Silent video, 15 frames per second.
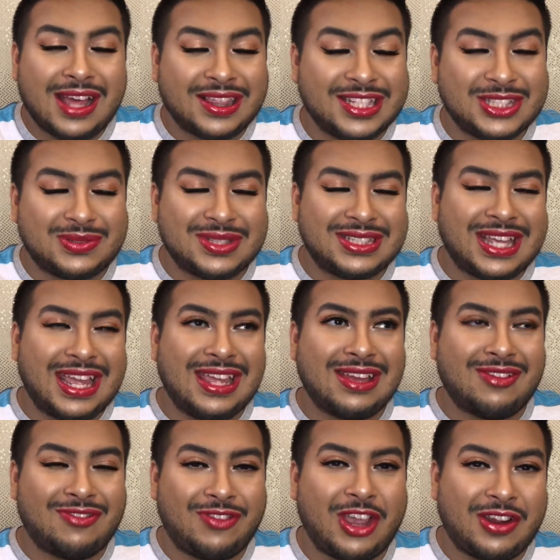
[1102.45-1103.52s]
This was
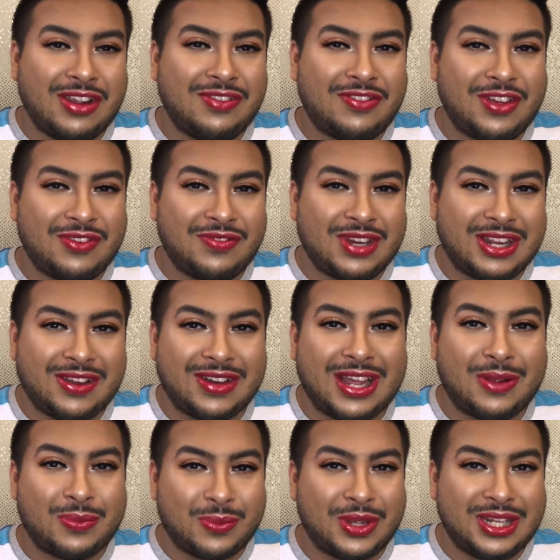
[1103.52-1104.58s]
a very fun video and I
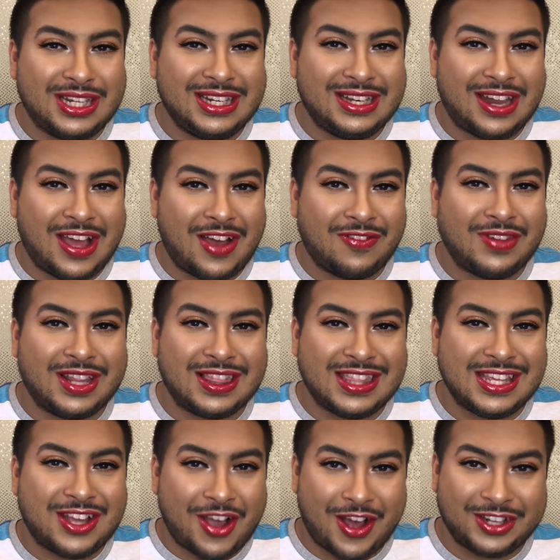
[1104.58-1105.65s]
really love the
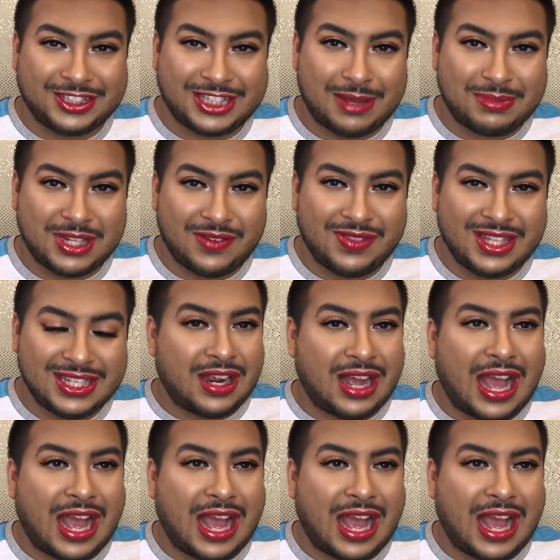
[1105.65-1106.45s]
concept of this.